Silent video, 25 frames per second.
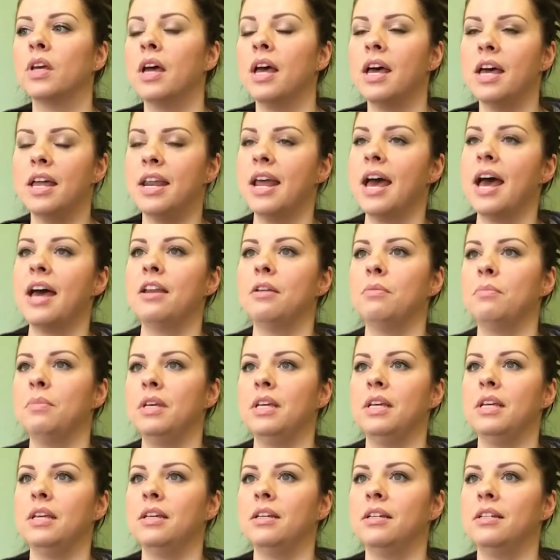
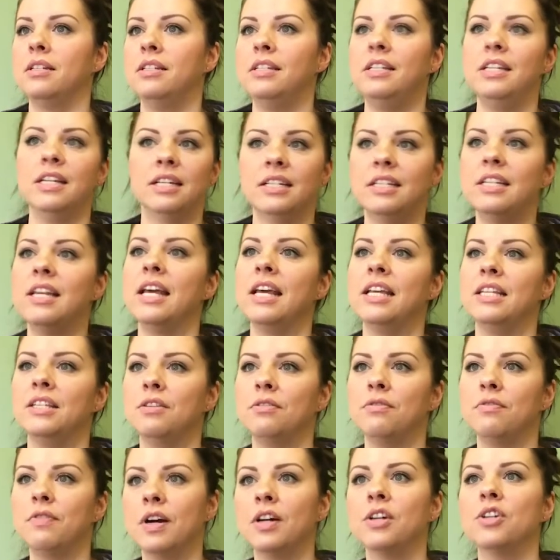anatomy
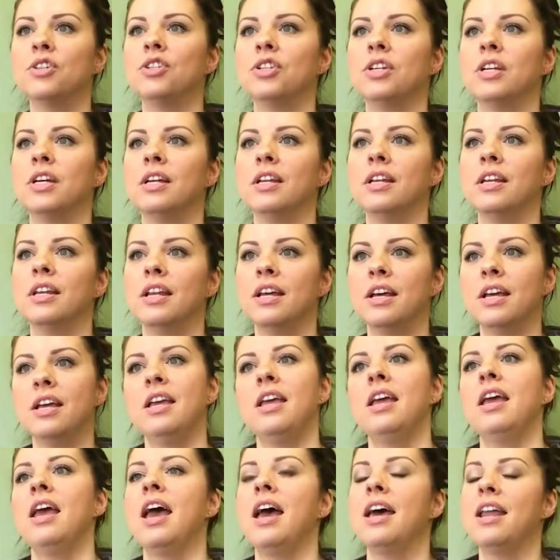dictates function,
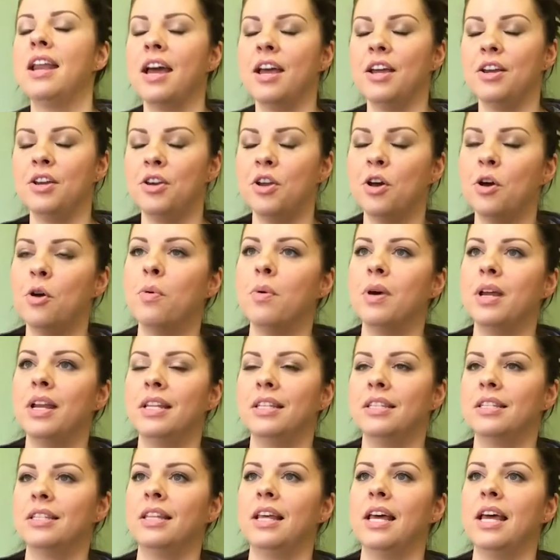and I know what
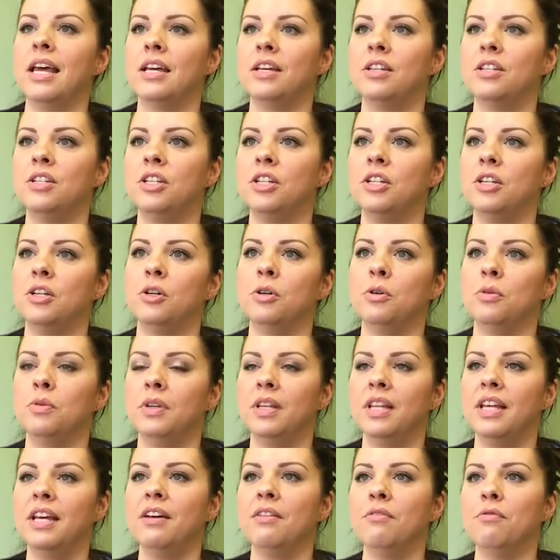it's like to
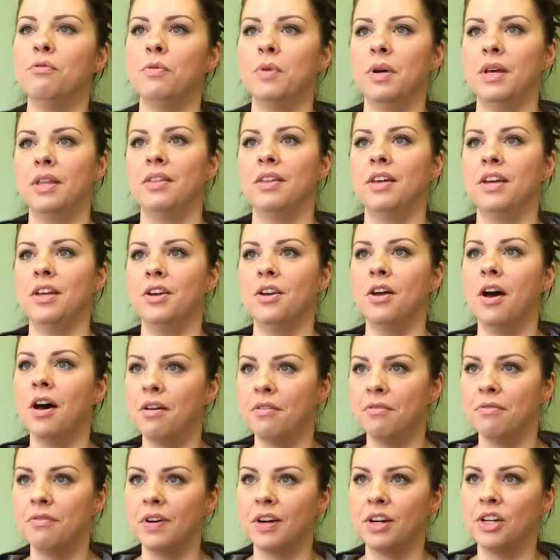live with a
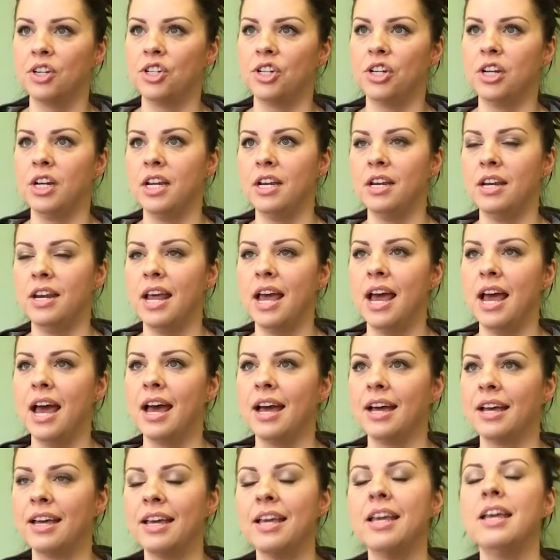non-functioning
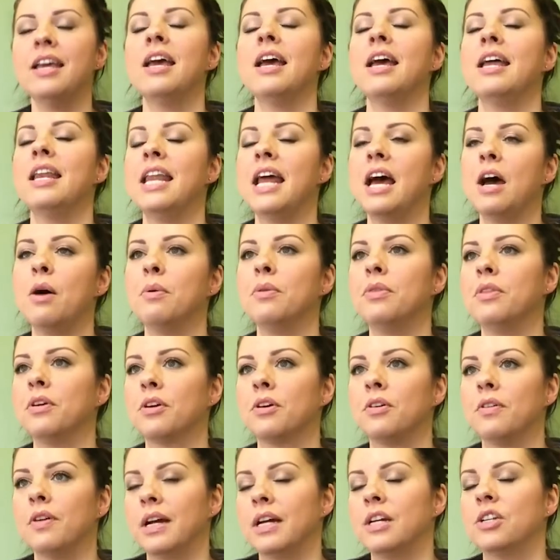neck, and now with the
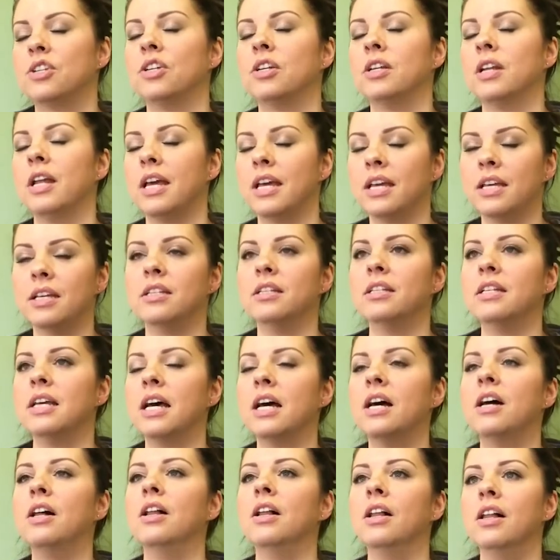correction I can
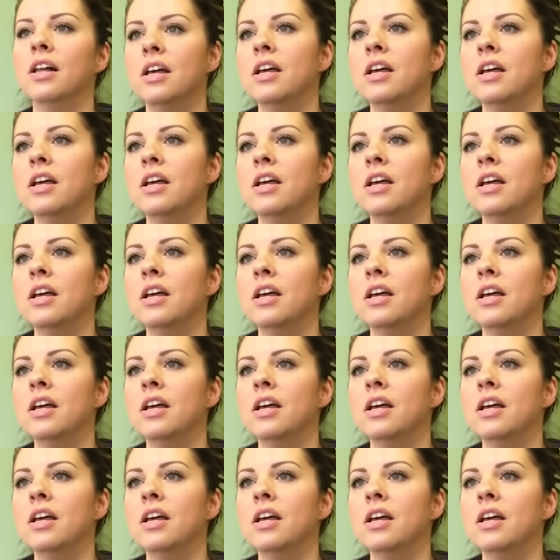tell